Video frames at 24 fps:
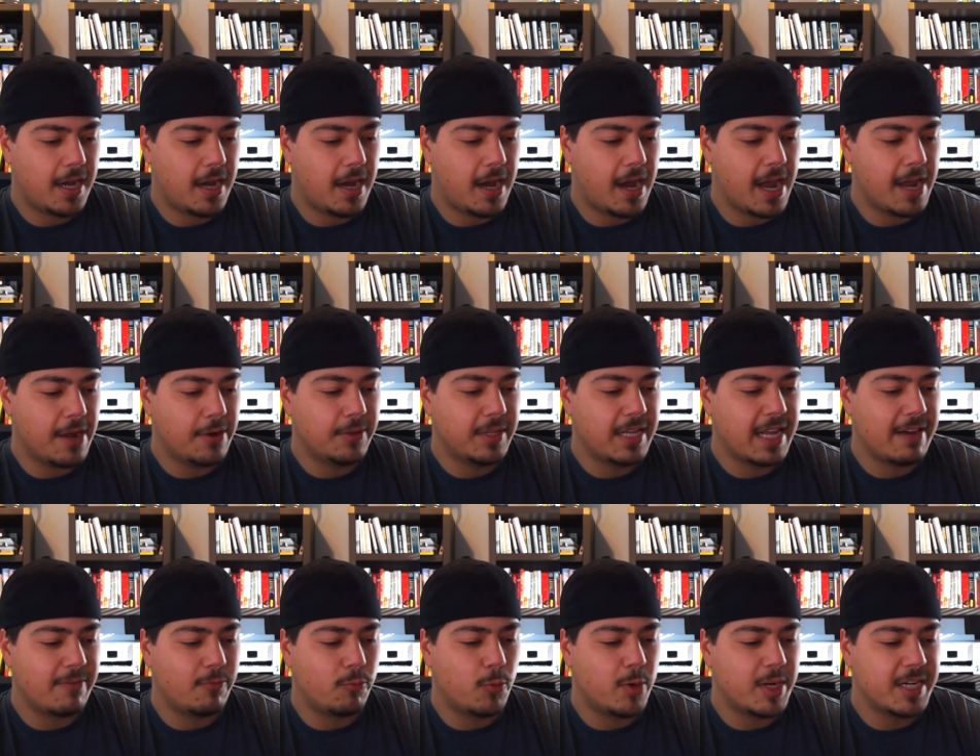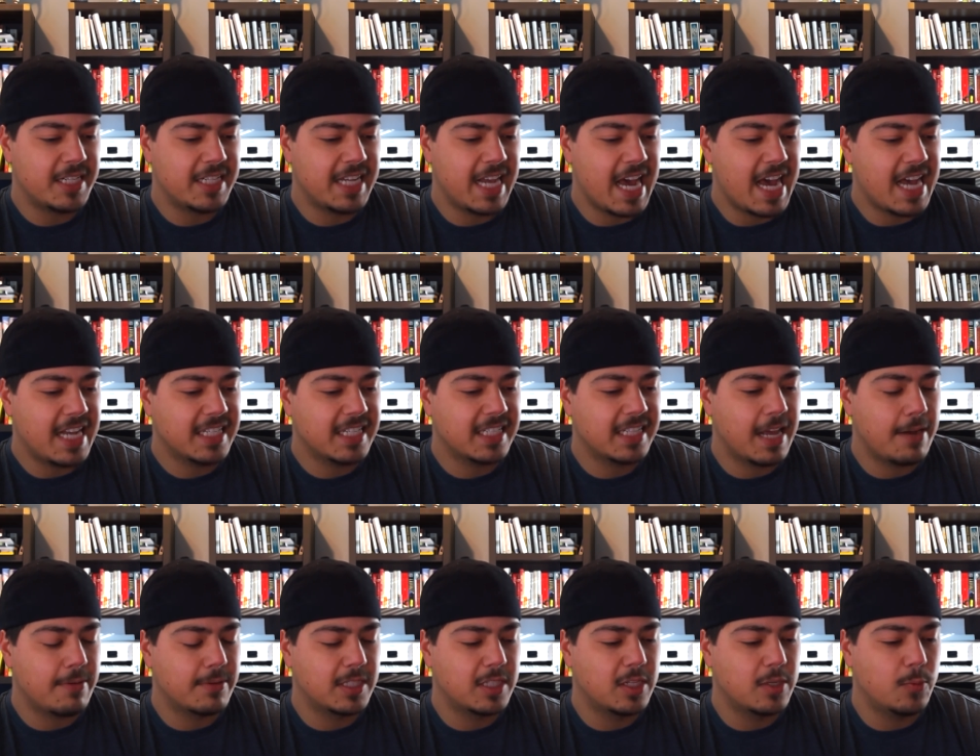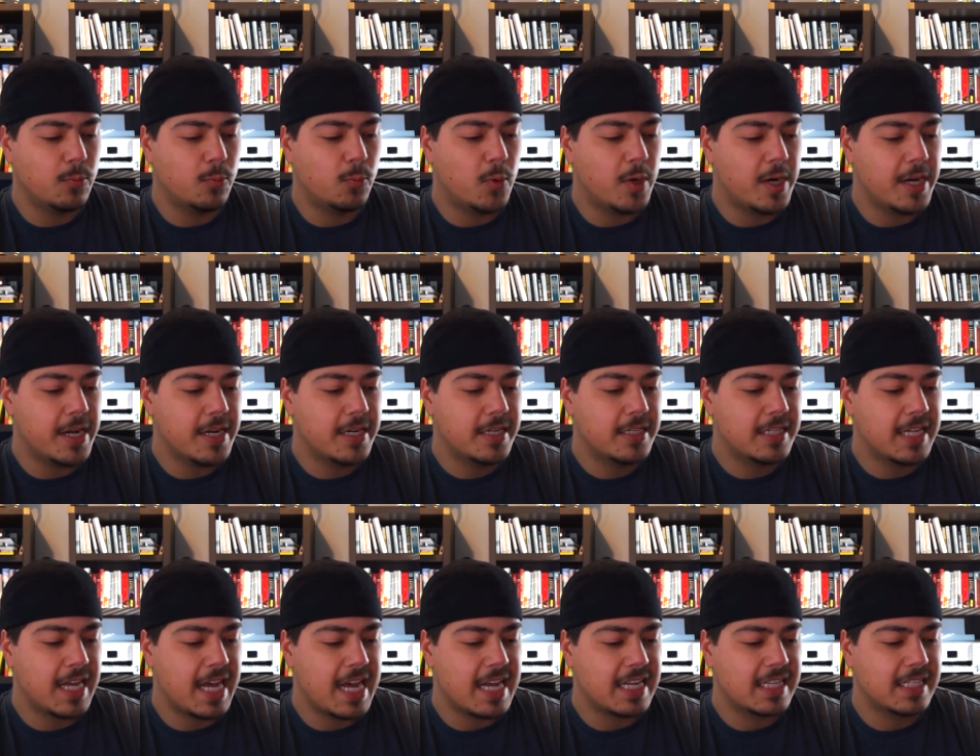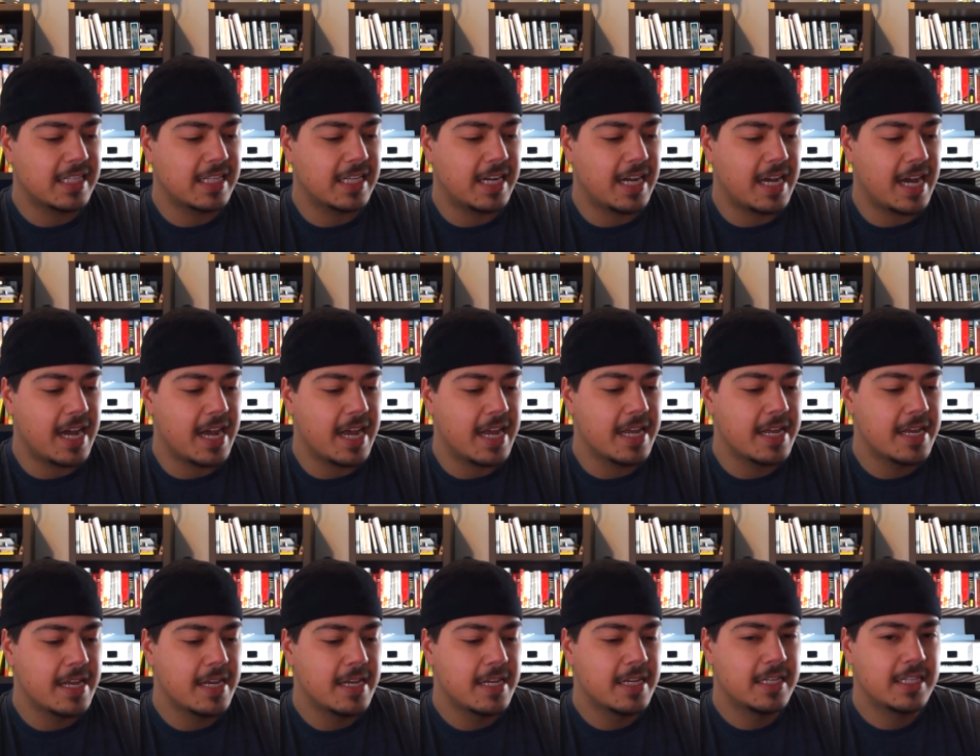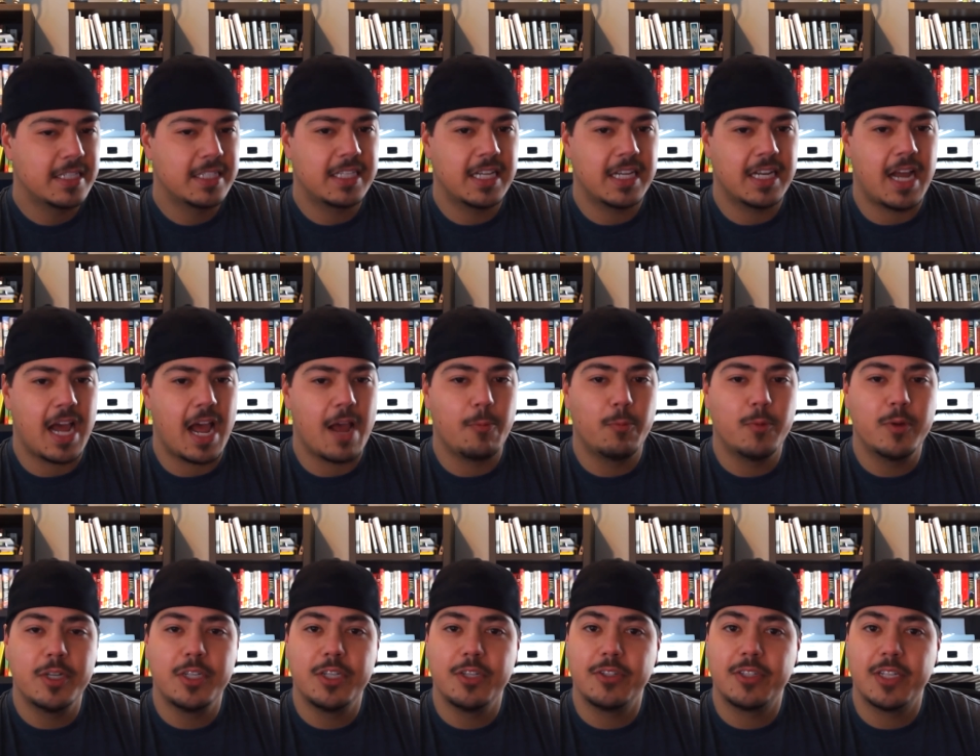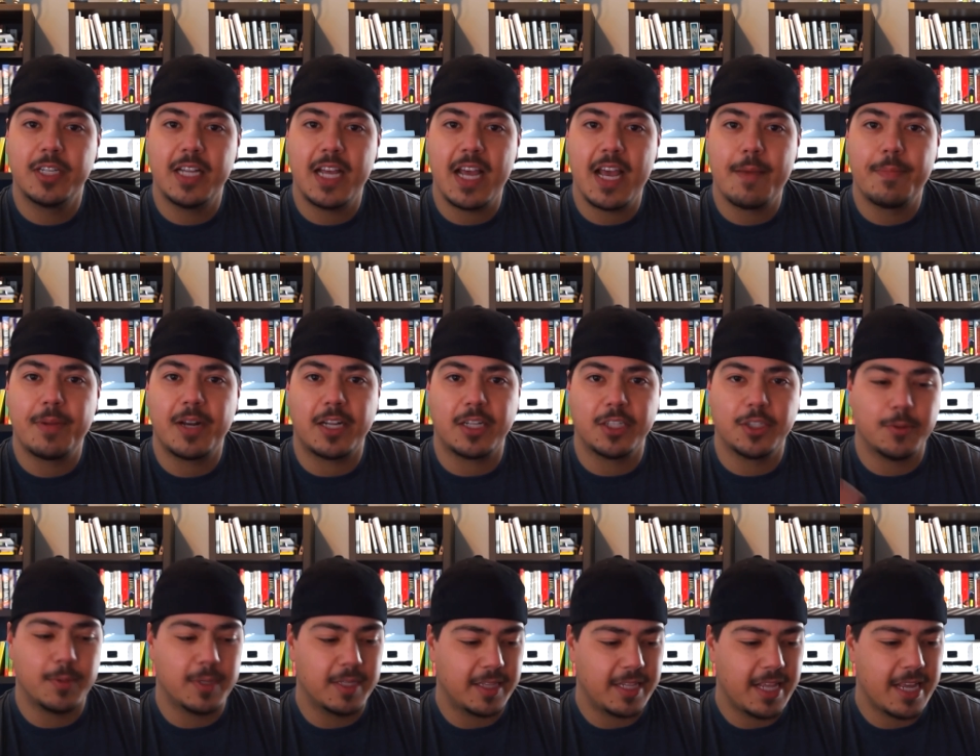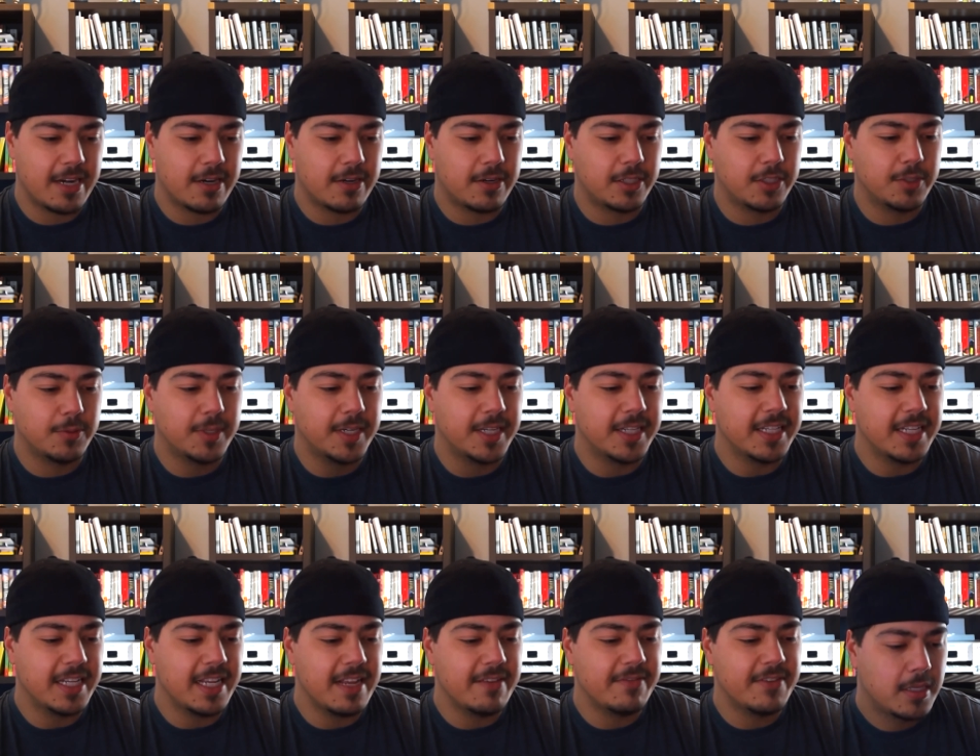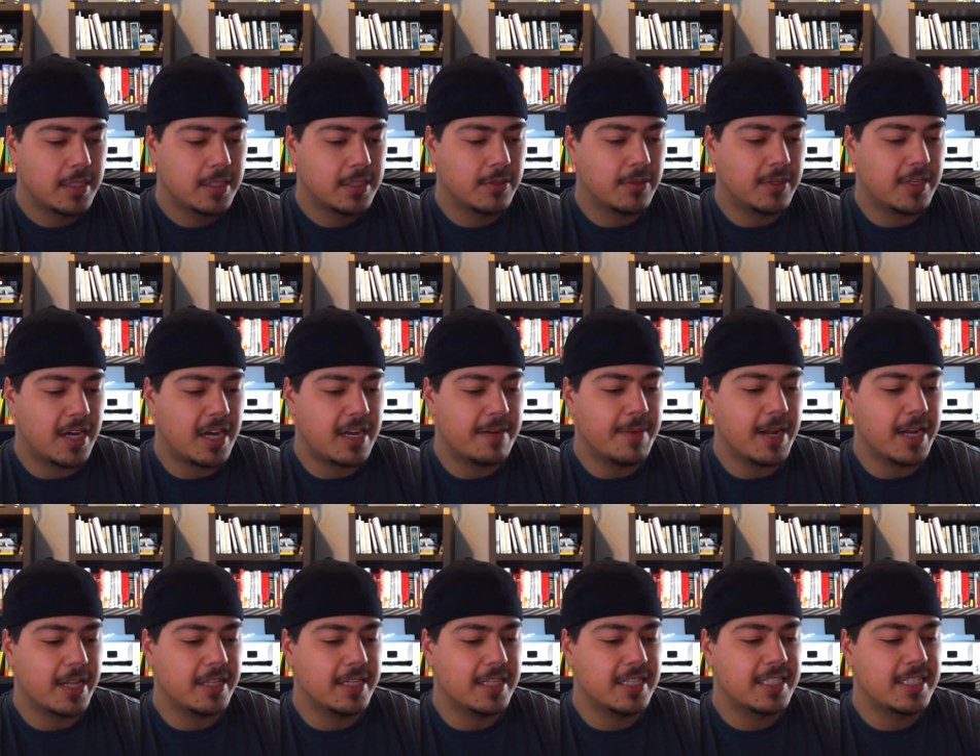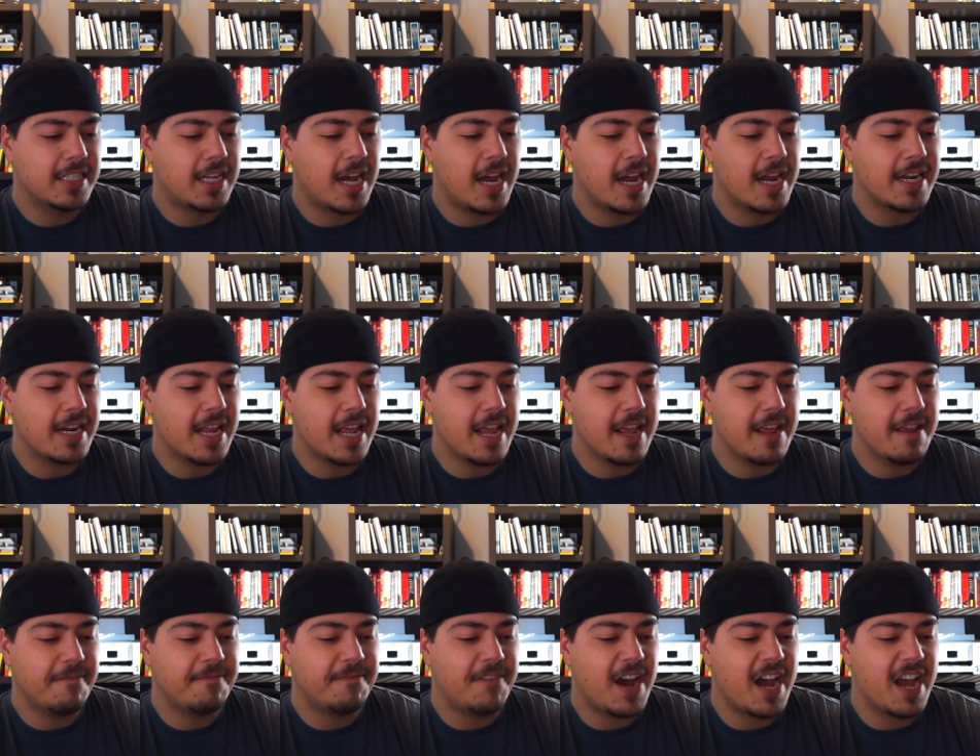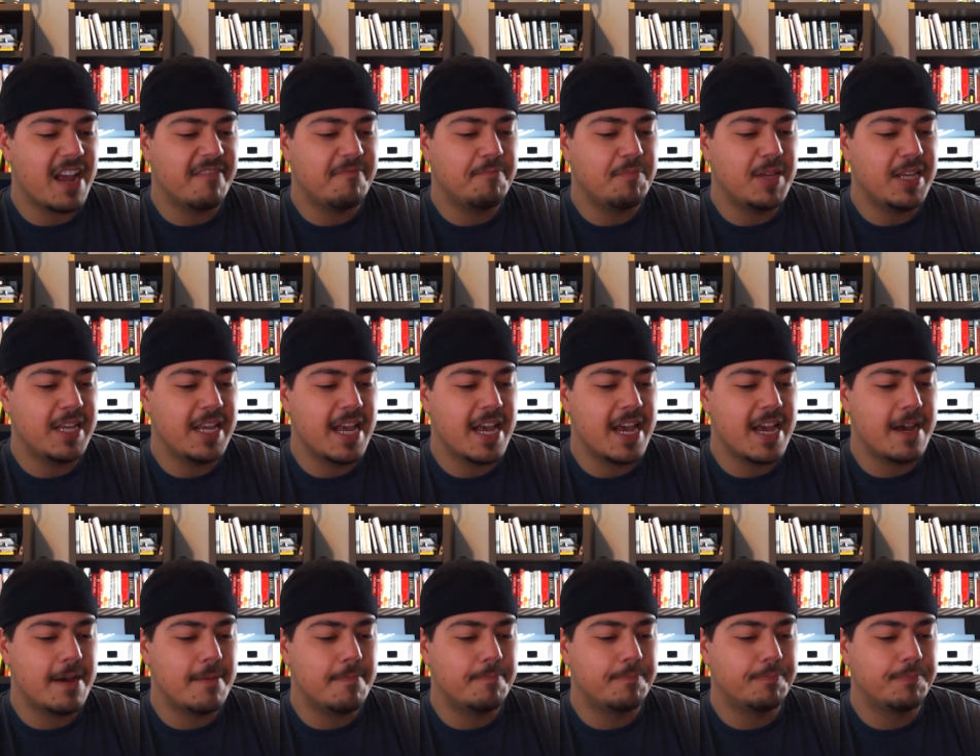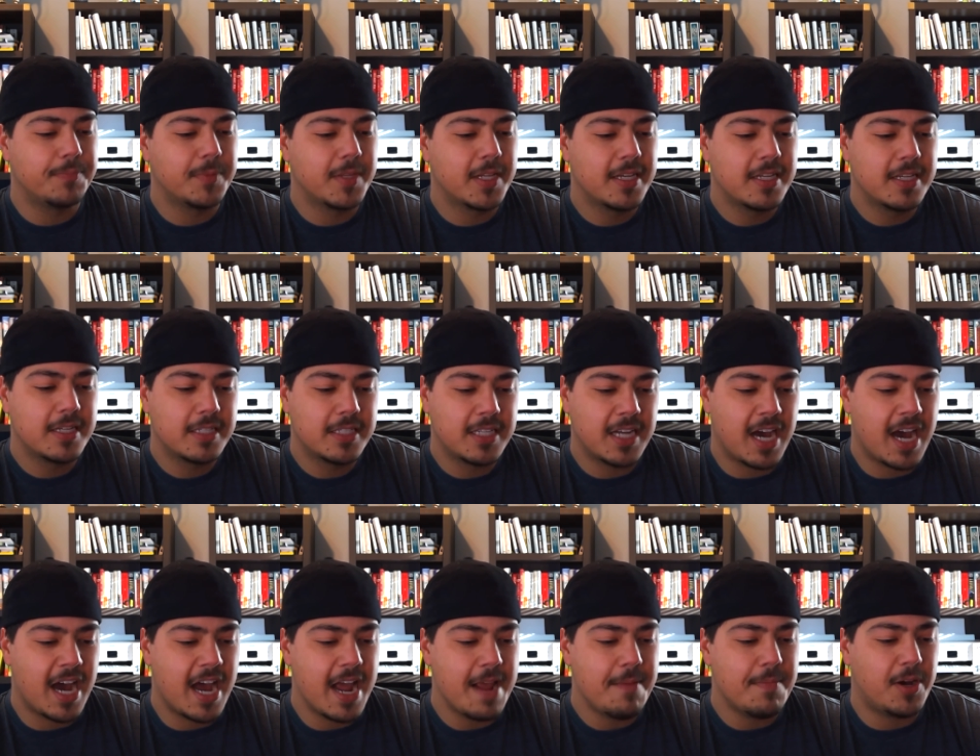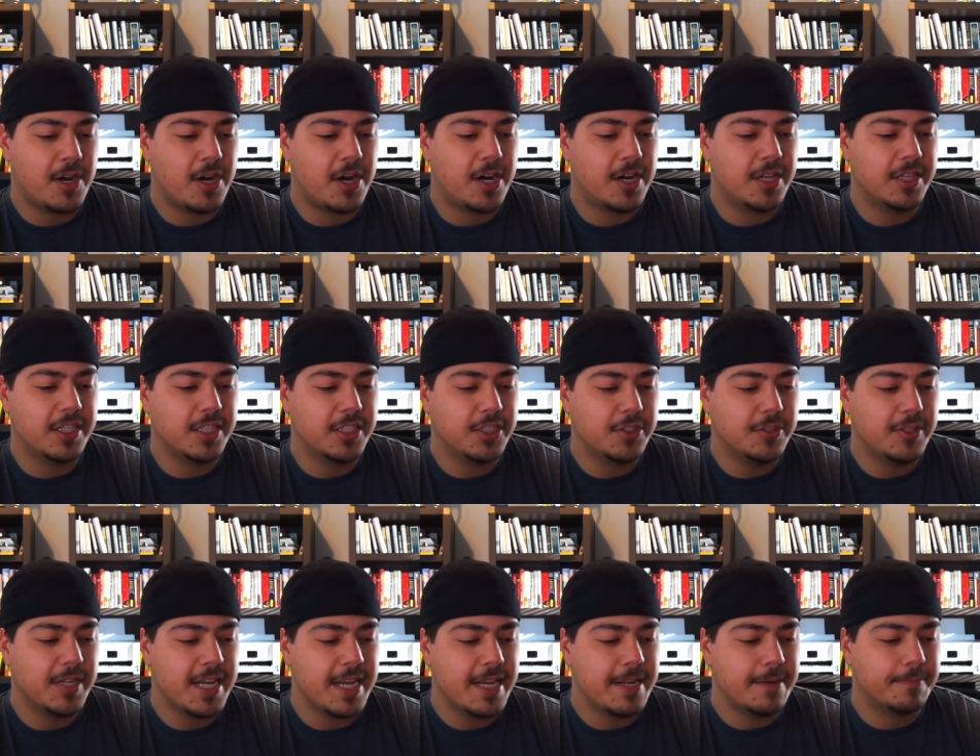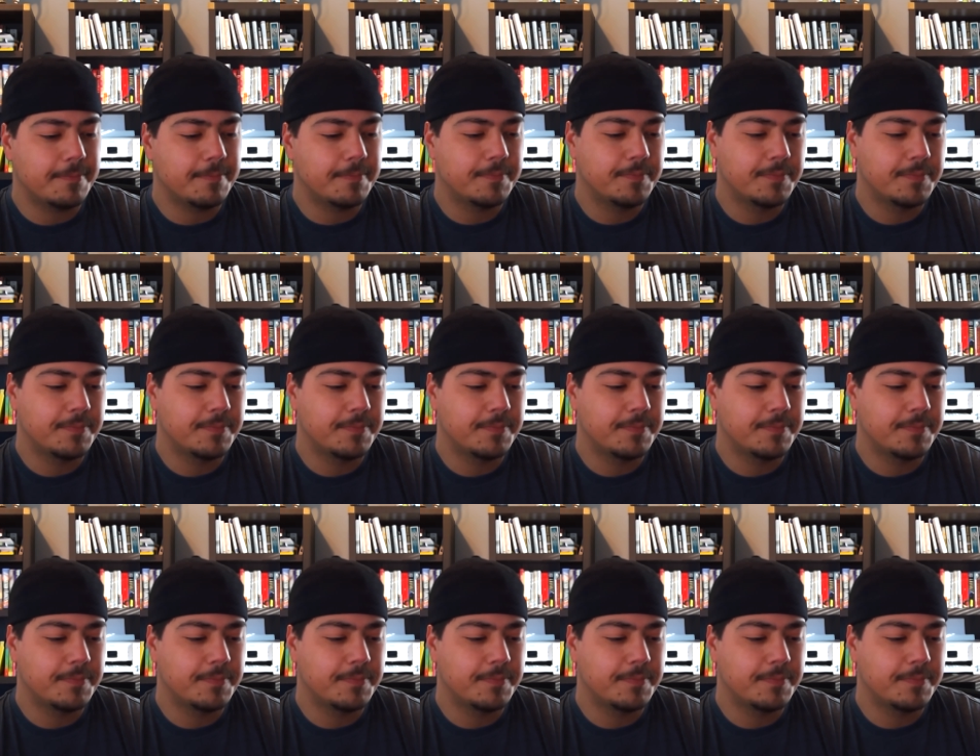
I only have one task, and that was the one task that I said I would do today, but I'll do it later. I'll do it in the evening. So it automatically assigned a 5 p.m. time on the due date.